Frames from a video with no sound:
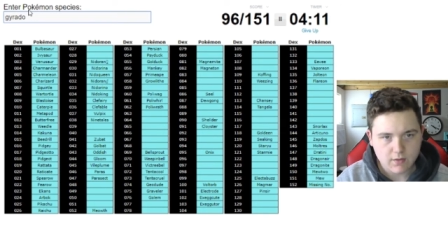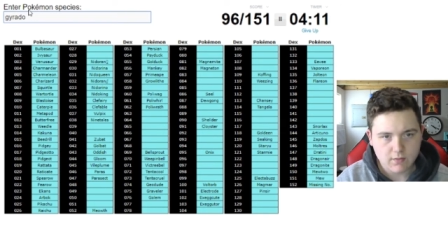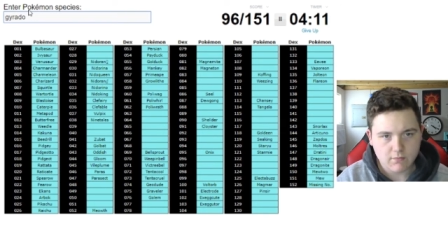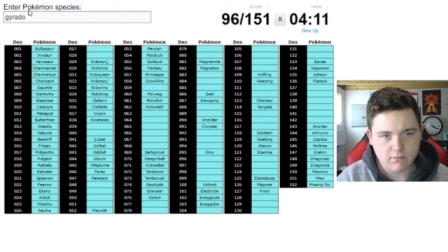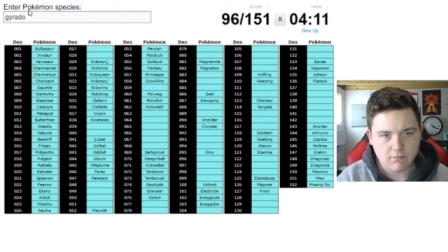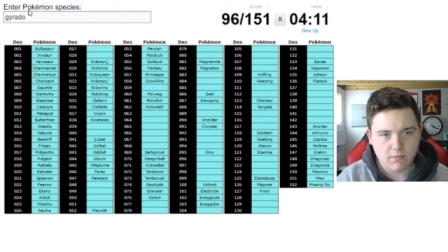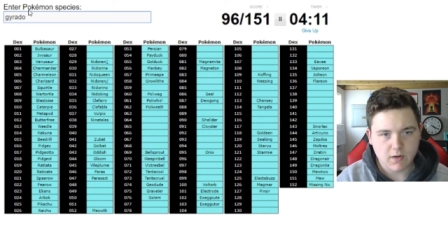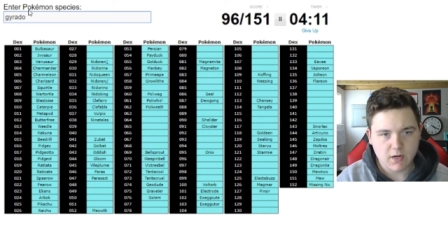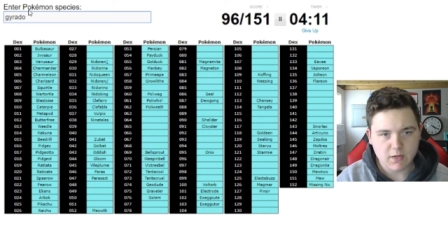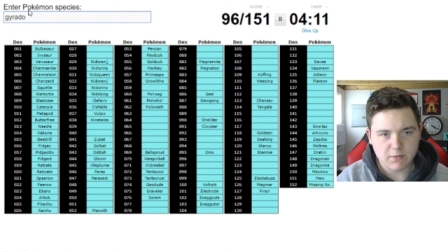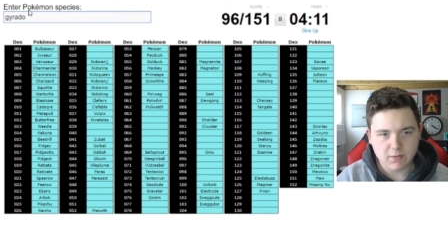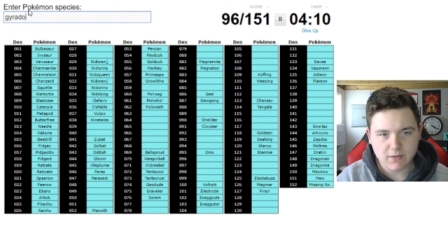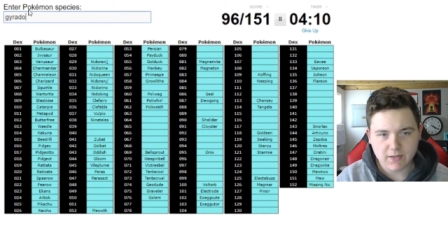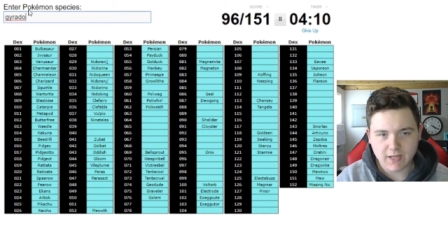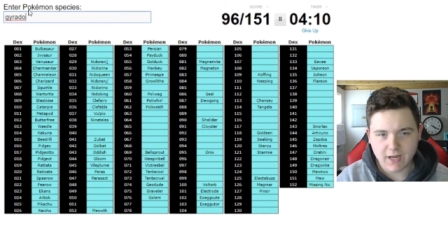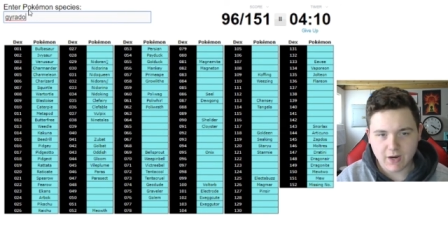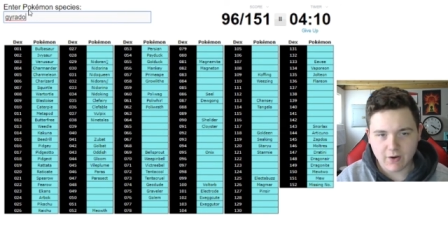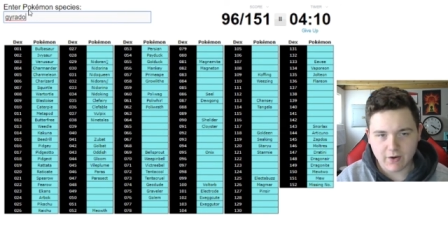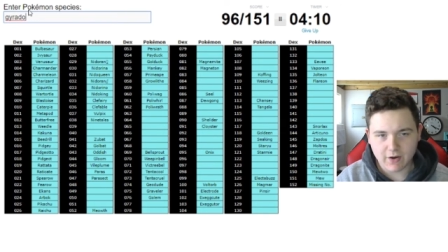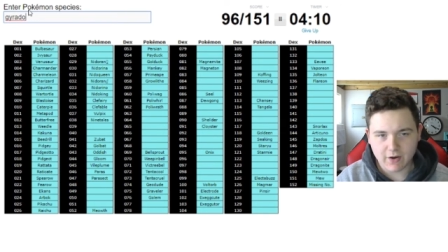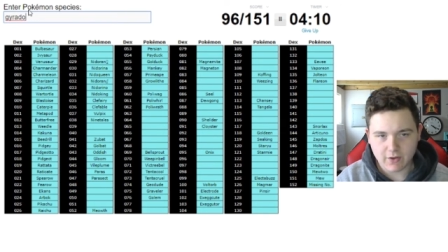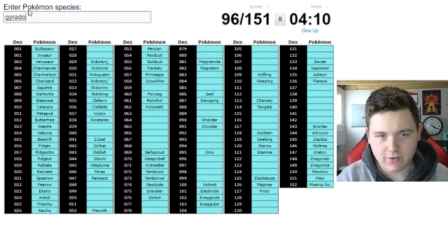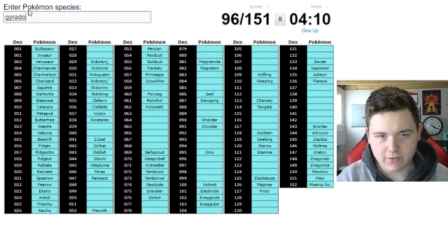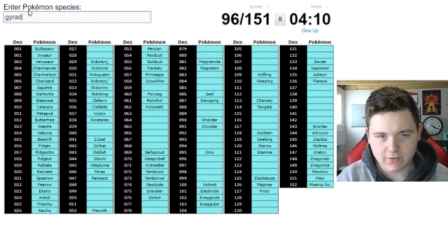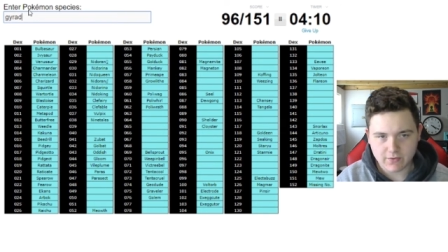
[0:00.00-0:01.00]
How do you spell
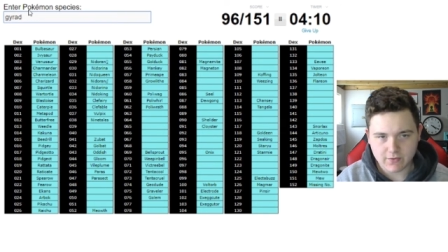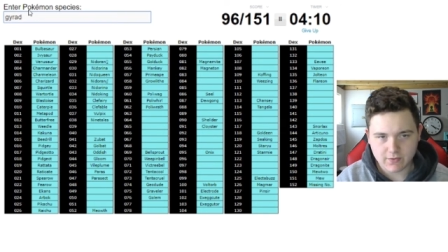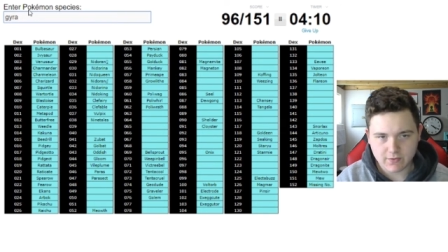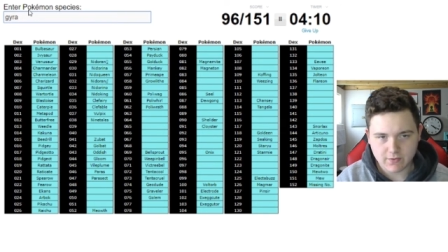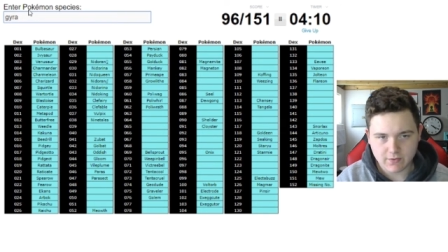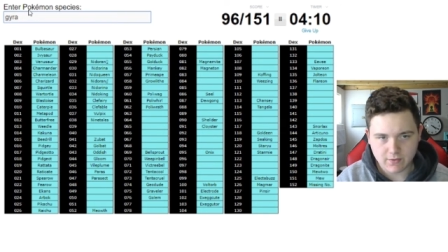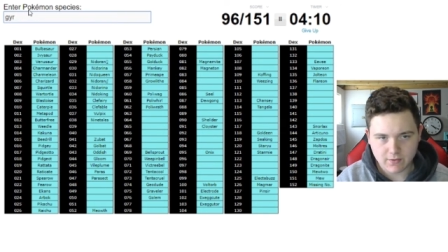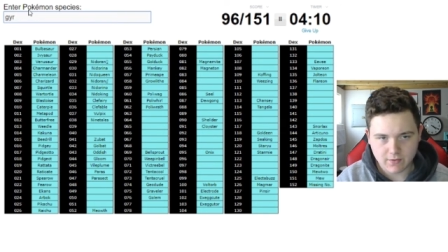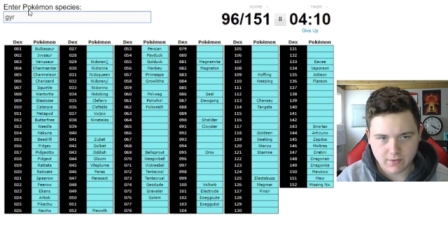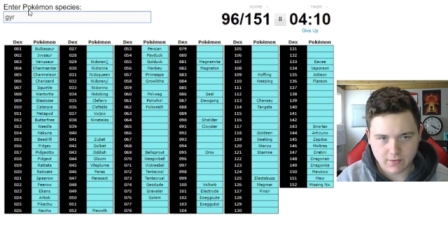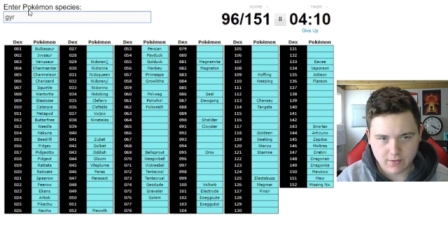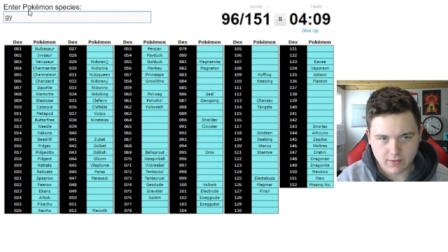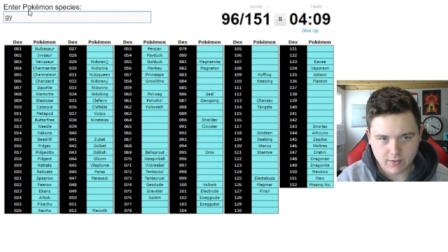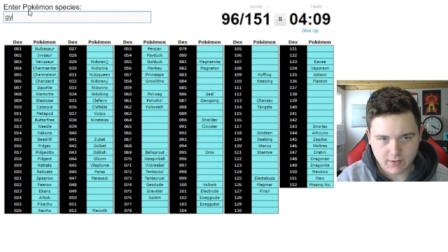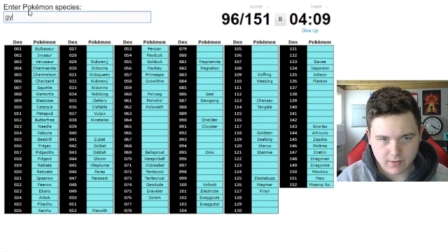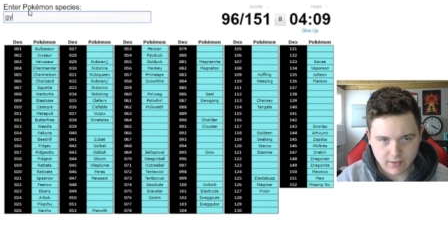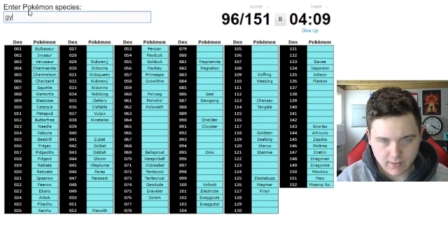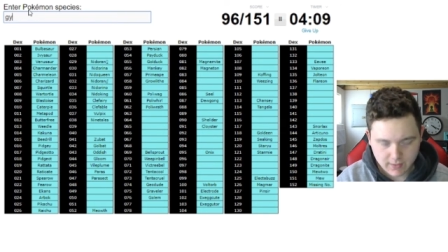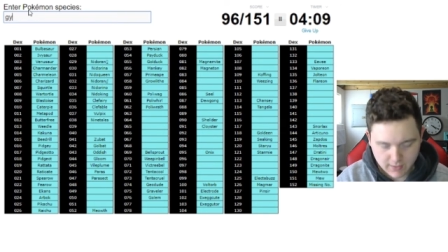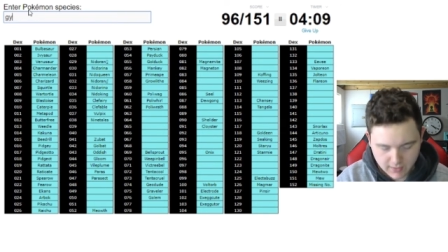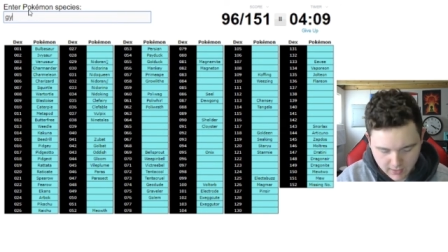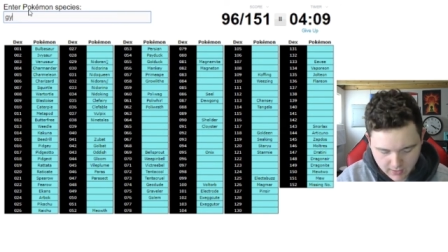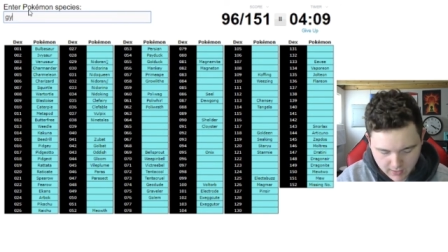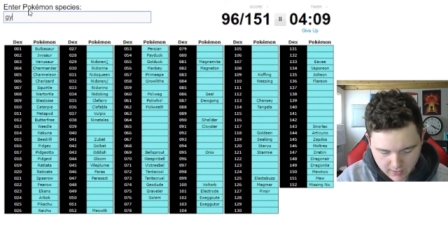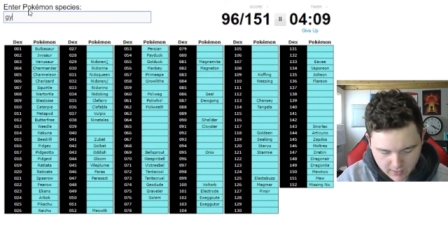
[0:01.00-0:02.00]
Gyarados?
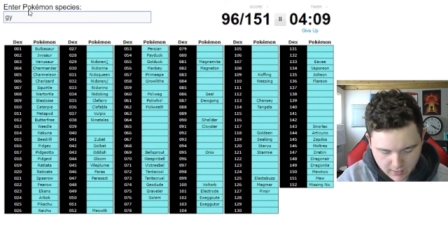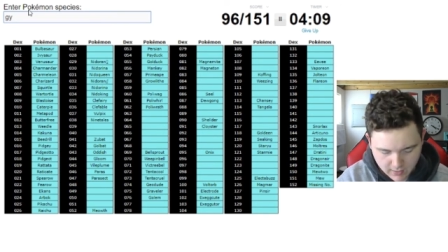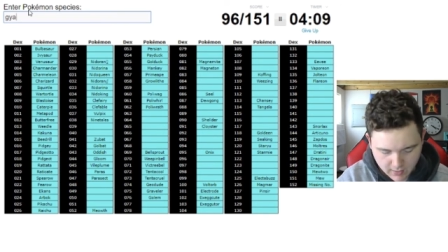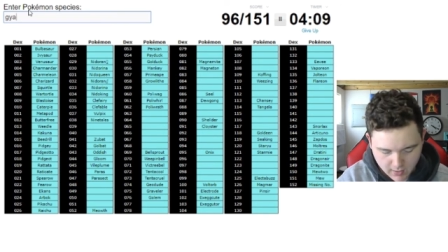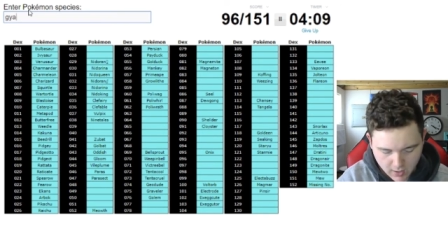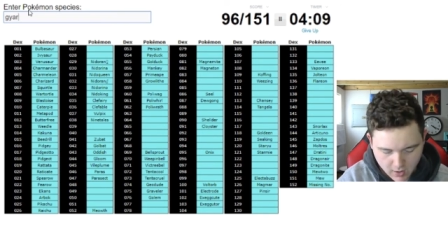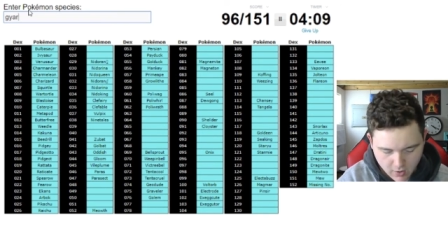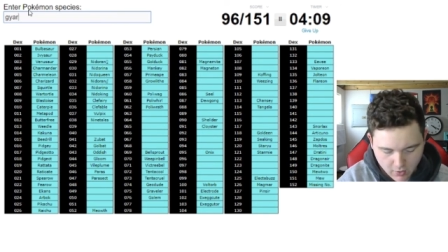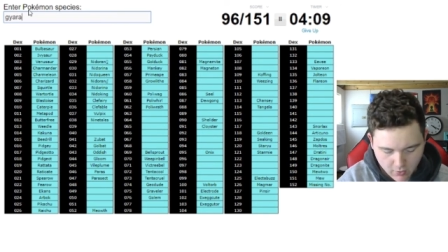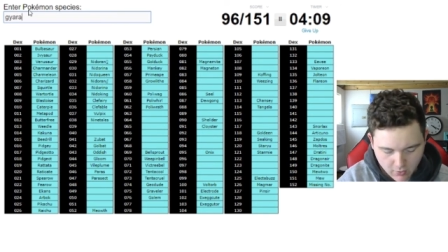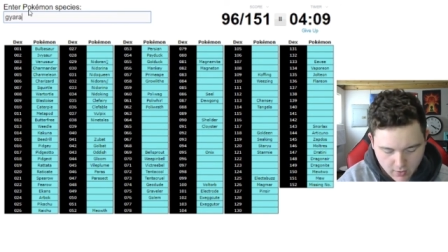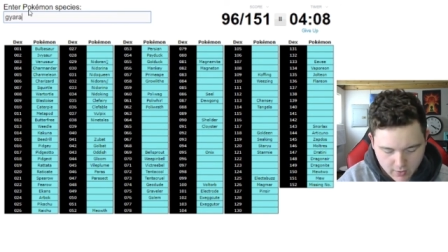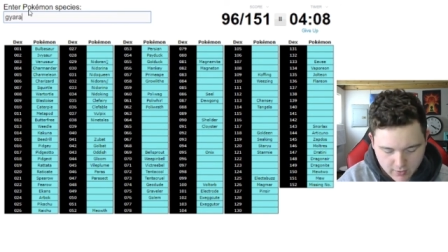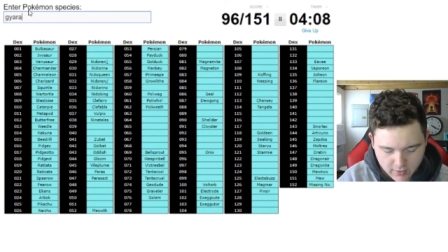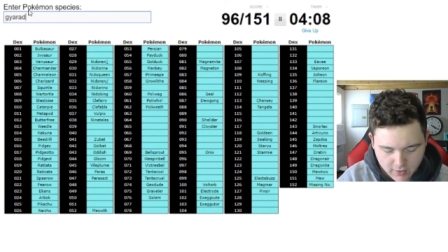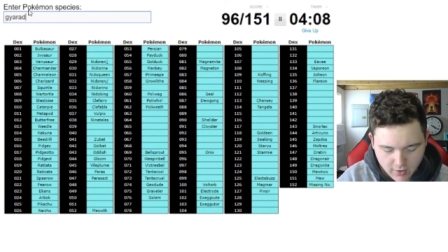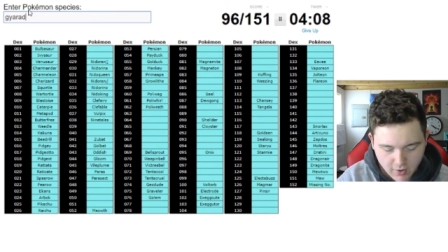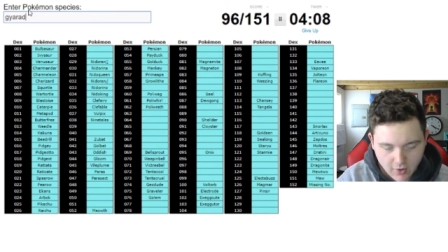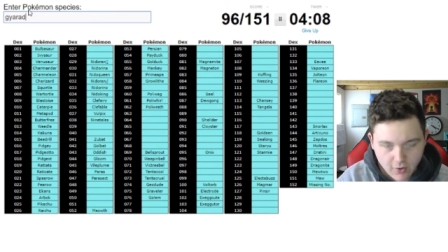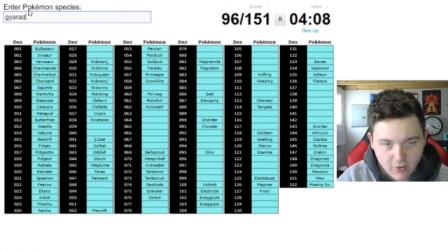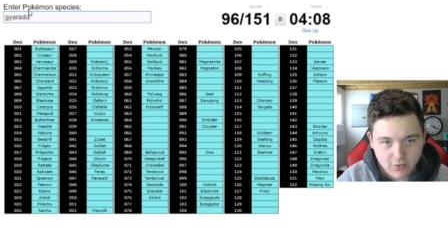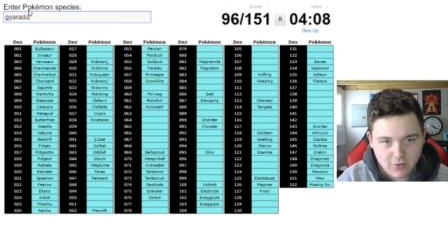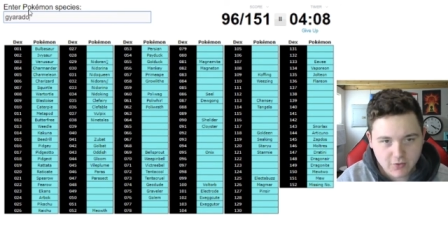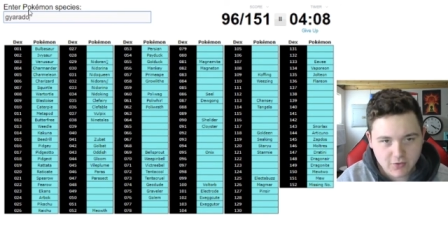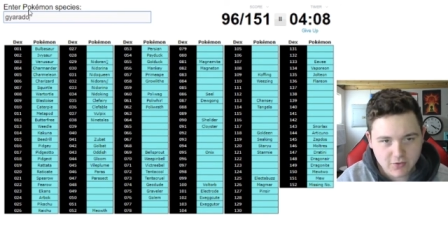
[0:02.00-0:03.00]

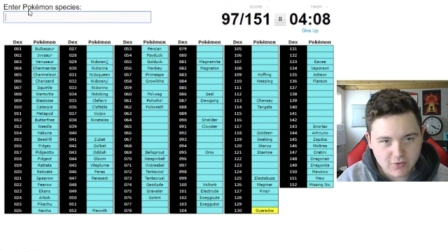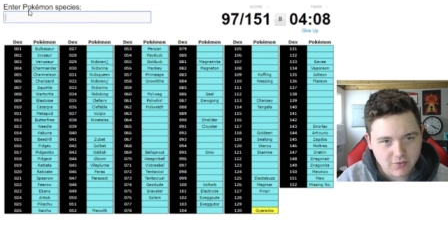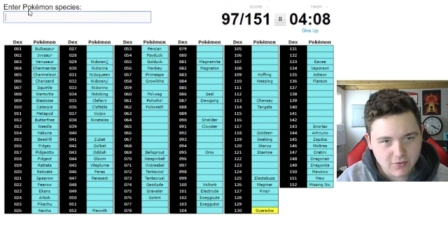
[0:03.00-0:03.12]
Gyarados?